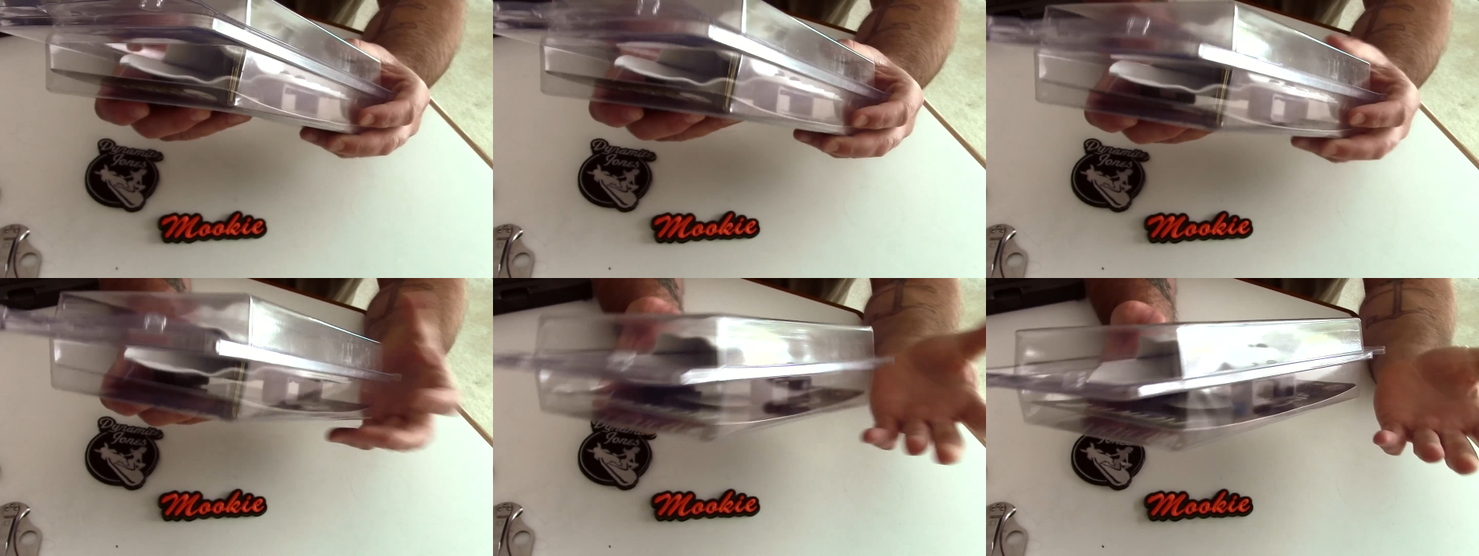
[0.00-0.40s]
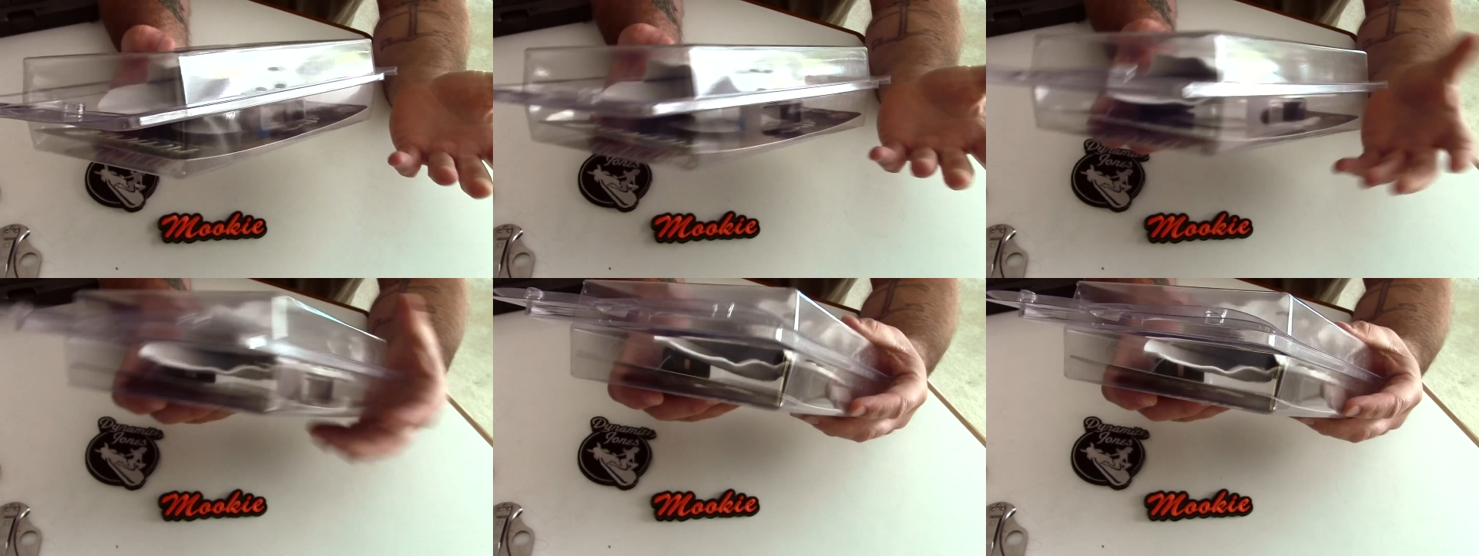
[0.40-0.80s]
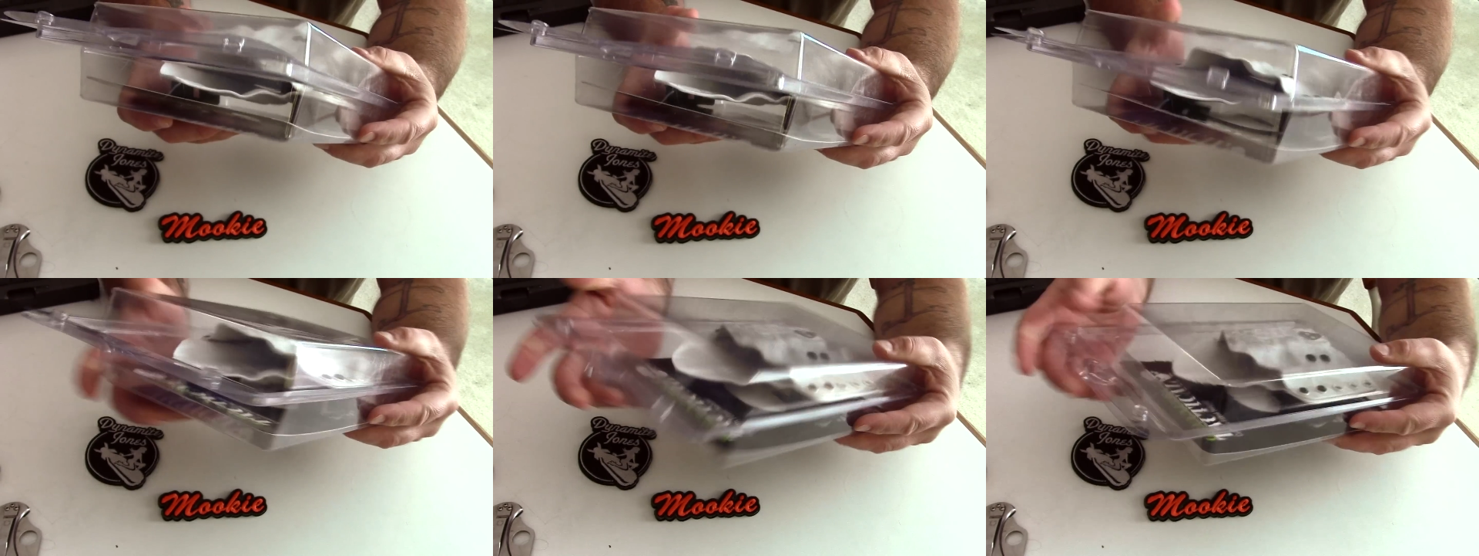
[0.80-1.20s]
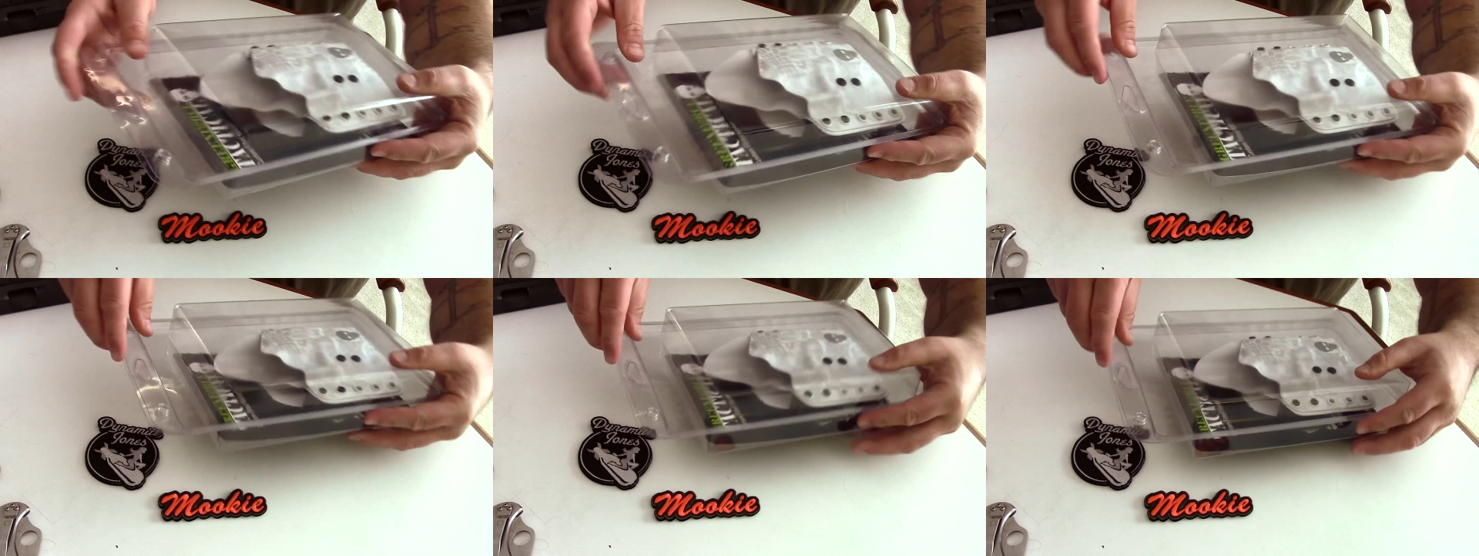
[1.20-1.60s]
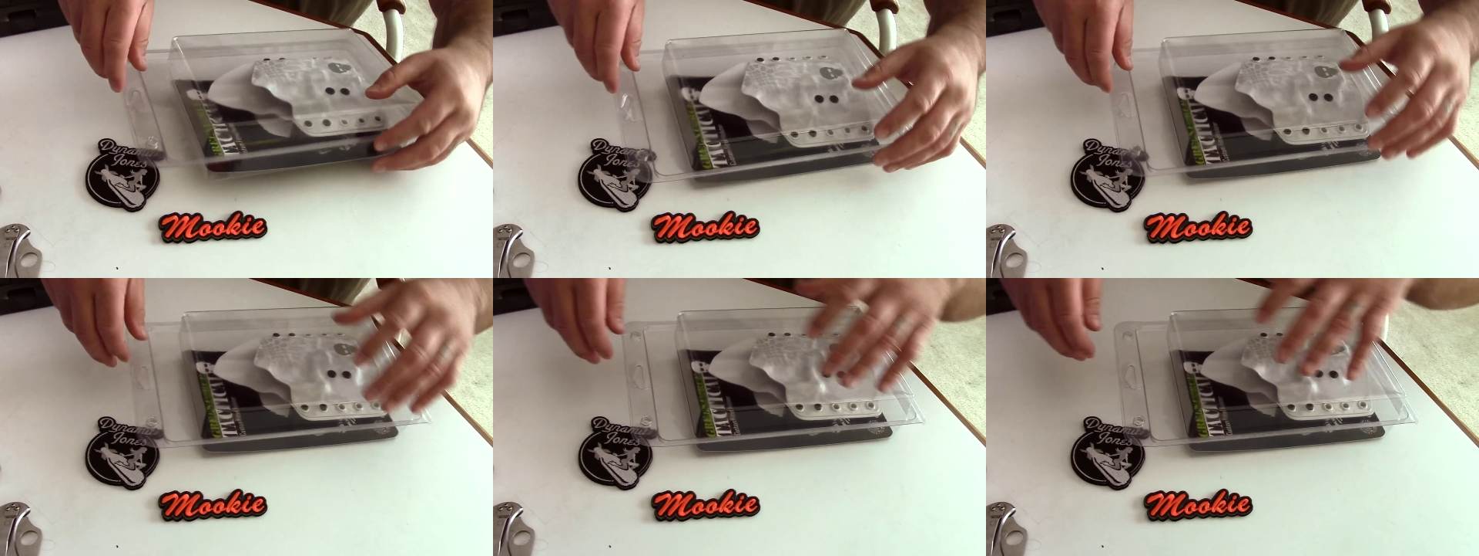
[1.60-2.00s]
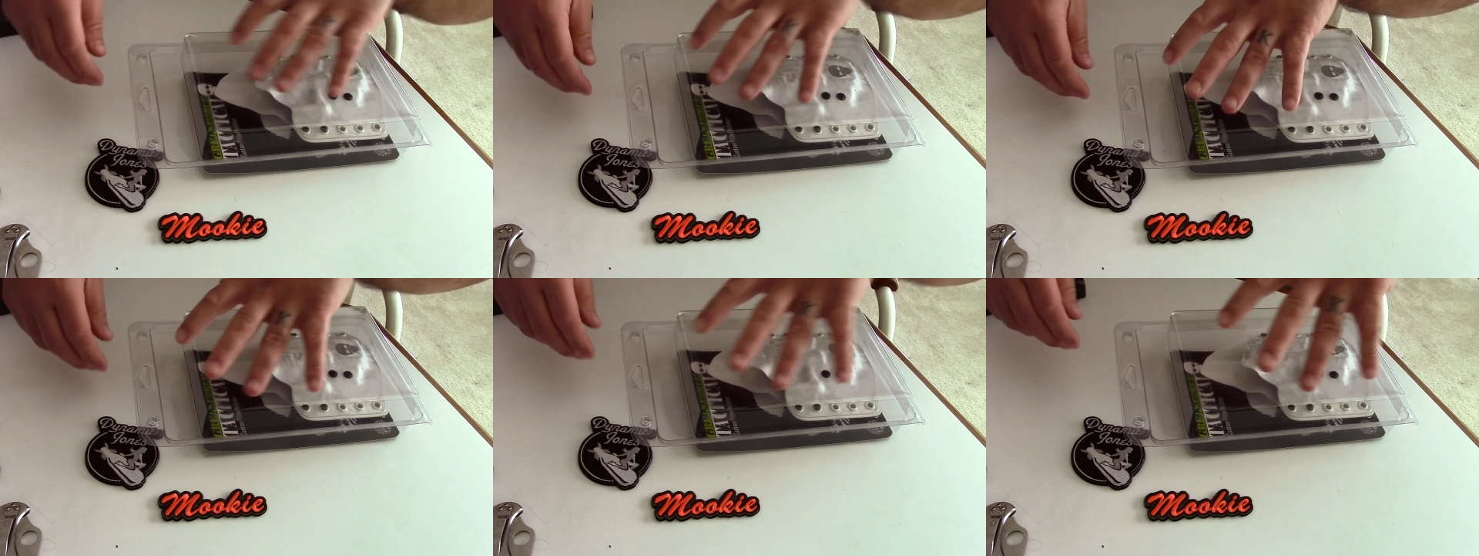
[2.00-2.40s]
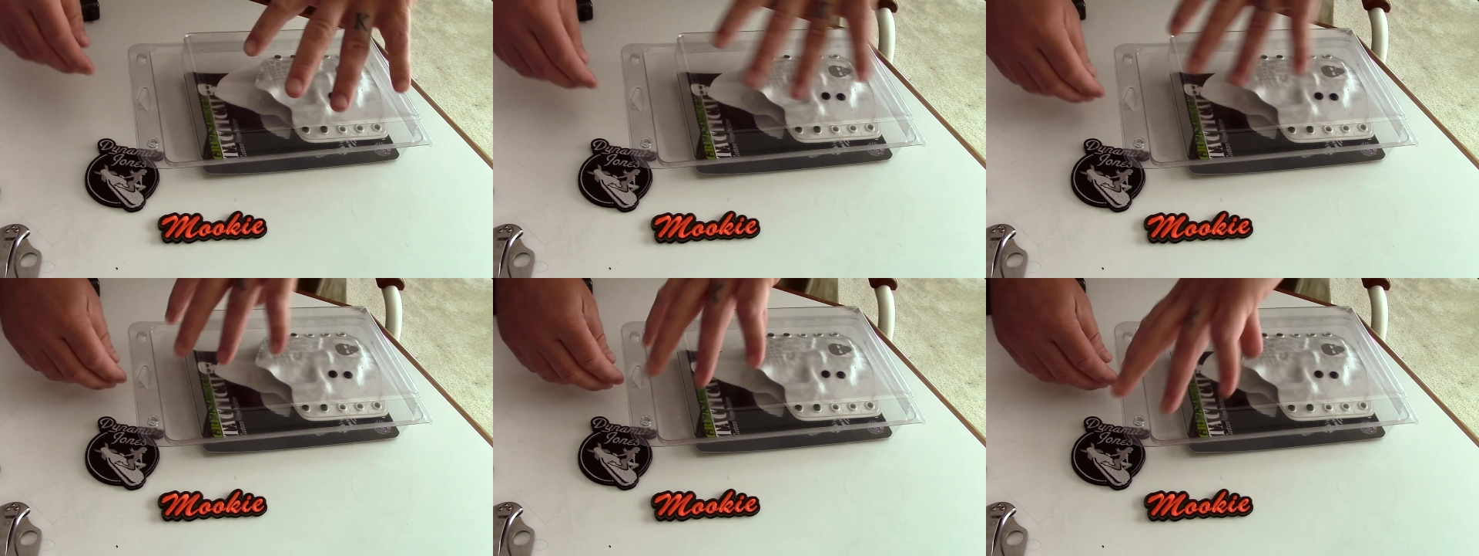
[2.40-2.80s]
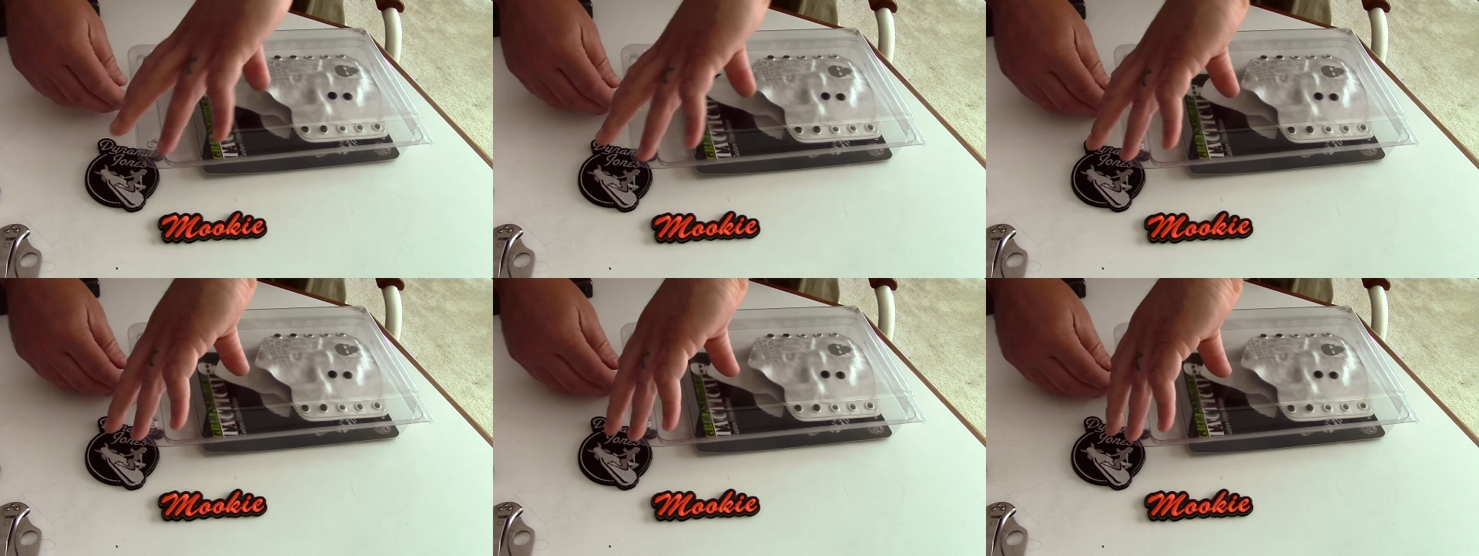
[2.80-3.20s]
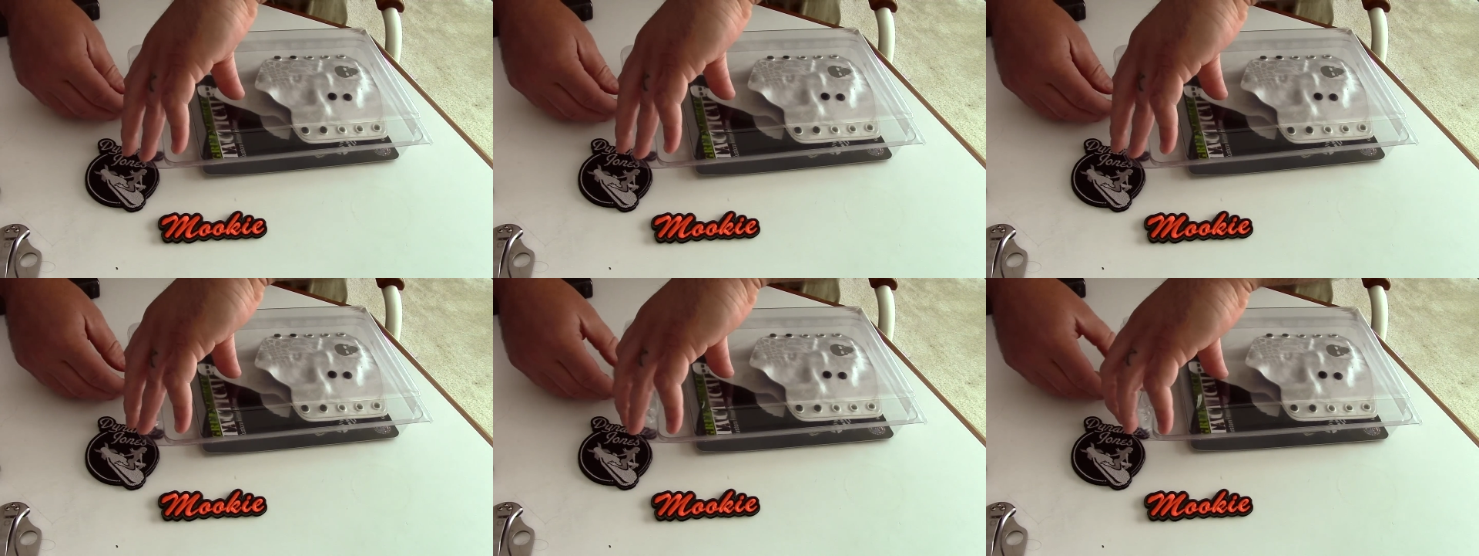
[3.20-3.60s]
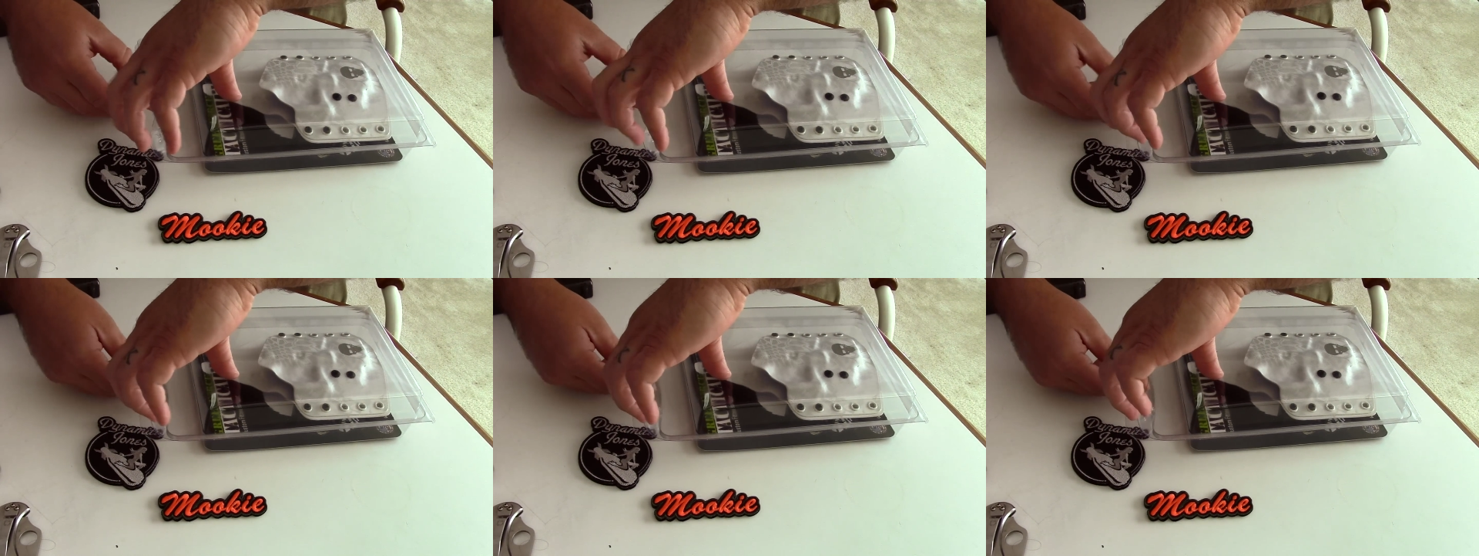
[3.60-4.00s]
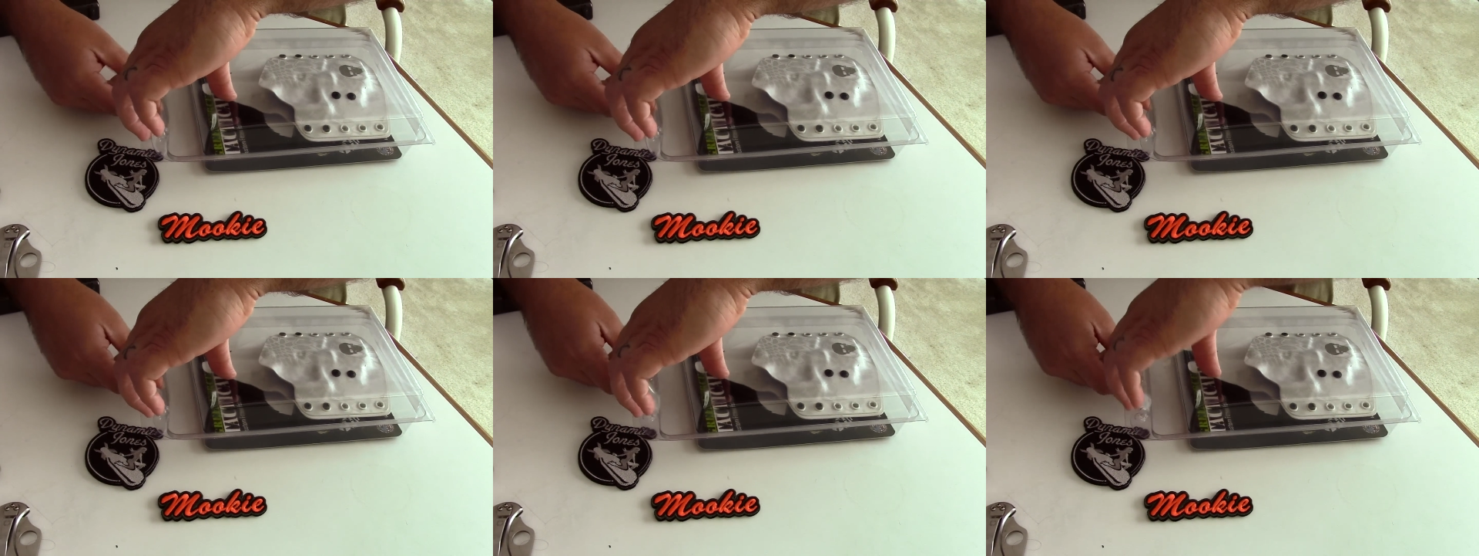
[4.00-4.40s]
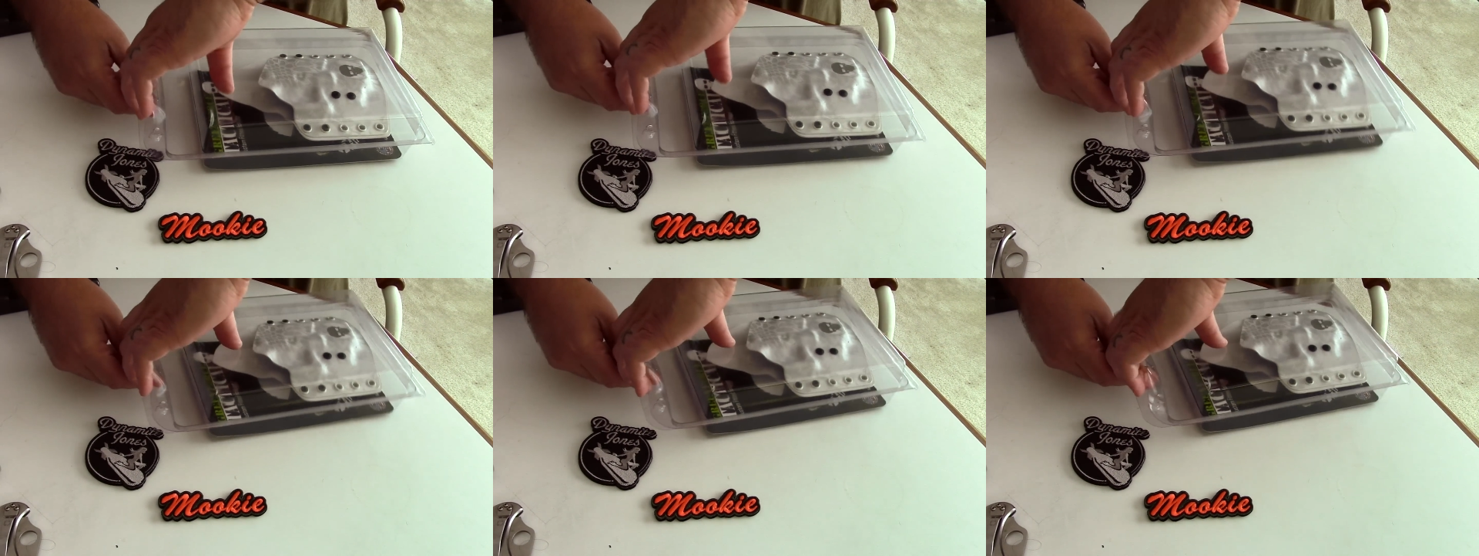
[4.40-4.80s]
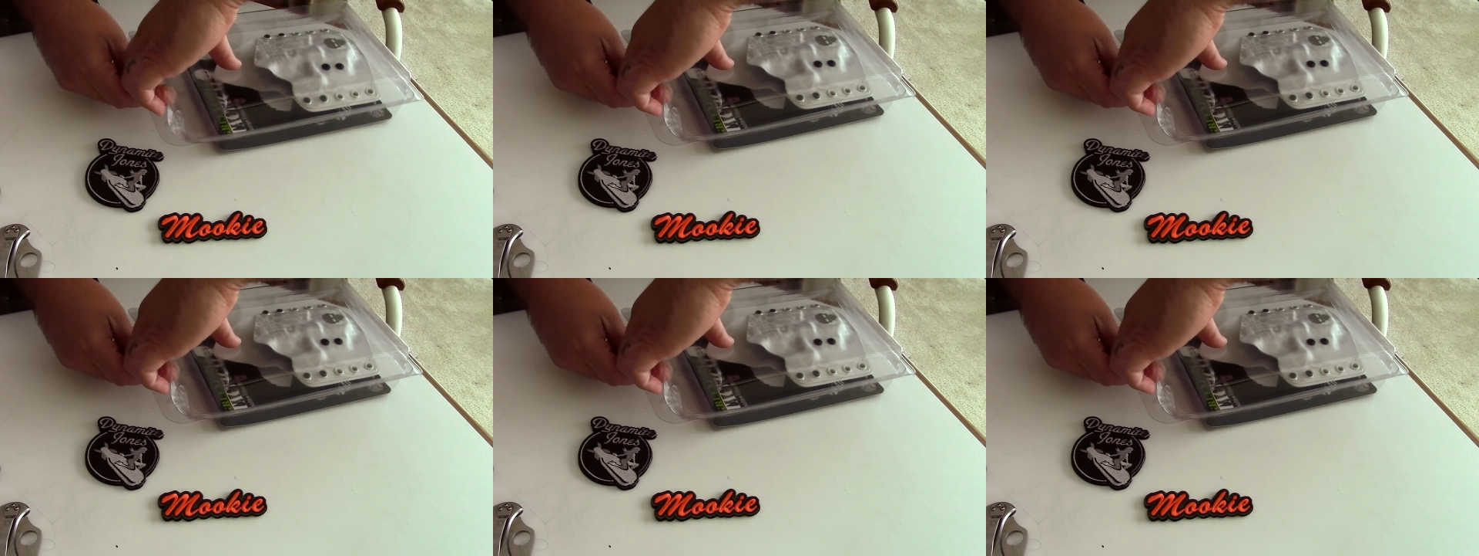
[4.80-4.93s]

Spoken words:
(no speaker visible)